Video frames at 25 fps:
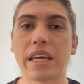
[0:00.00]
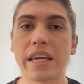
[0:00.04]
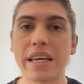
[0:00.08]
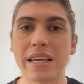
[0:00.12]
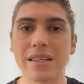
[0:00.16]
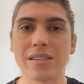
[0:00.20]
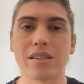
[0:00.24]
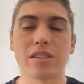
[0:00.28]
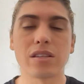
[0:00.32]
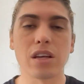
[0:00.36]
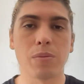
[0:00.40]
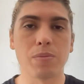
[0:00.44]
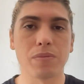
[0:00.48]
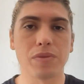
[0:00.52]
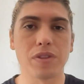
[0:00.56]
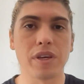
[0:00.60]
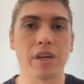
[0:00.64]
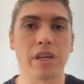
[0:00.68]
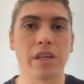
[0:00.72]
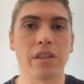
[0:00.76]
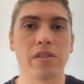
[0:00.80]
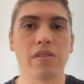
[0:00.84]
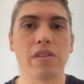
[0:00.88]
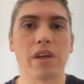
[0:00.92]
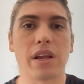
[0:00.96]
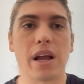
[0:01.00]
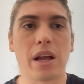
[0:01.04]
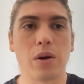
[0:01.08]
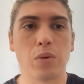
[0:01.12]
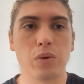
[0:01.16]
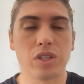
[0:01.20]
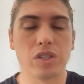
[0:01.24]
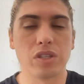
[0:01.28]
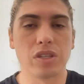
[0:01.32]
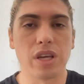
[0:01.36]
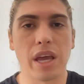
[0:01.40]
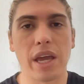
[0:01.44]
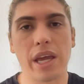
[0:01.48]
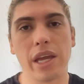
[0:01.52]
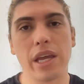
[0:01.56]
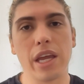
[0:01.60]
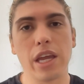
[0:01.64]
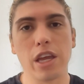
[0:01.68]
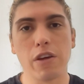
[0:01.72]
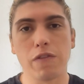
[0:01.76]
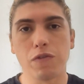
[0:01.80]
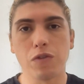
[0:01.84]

is something that I would say if